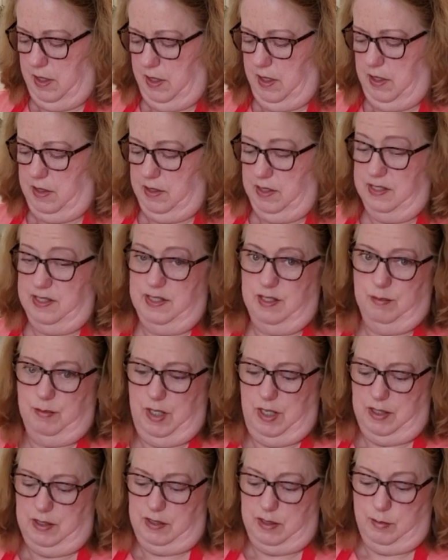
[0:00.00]
This to me
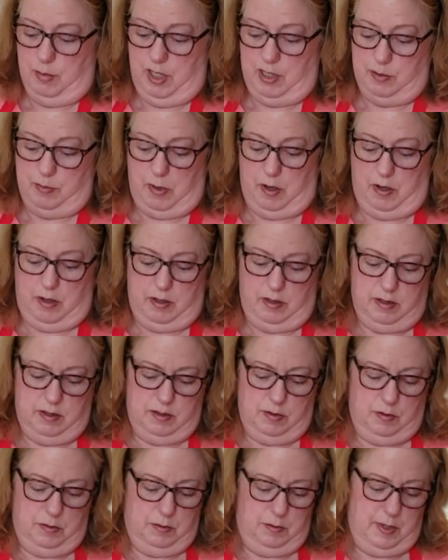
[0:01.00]
is the best part of this
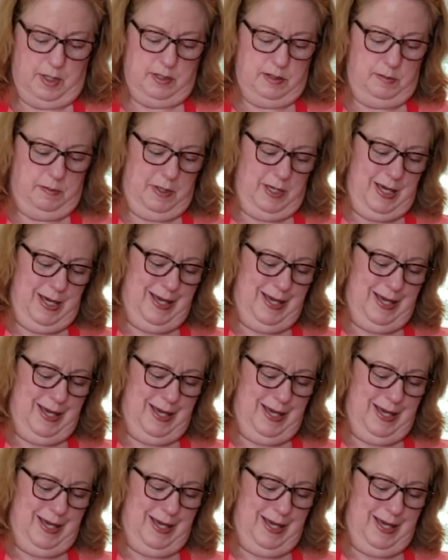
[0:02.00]
whole recipe.